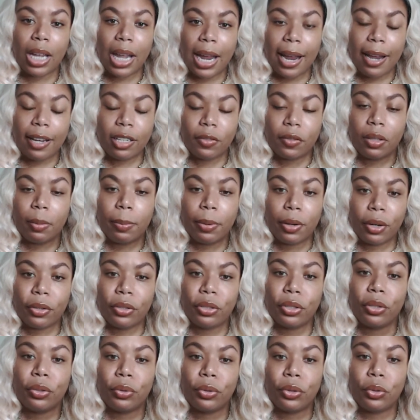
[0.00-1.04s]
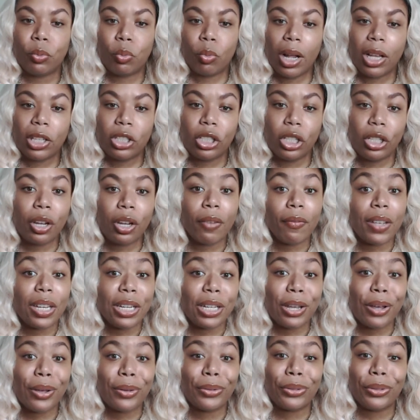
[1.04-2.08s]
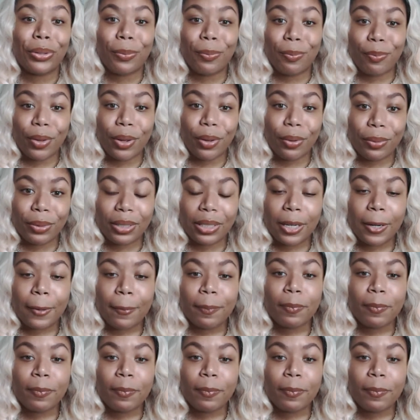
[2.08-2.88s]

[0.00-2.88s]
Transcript: age of the person who's watching your videos the most.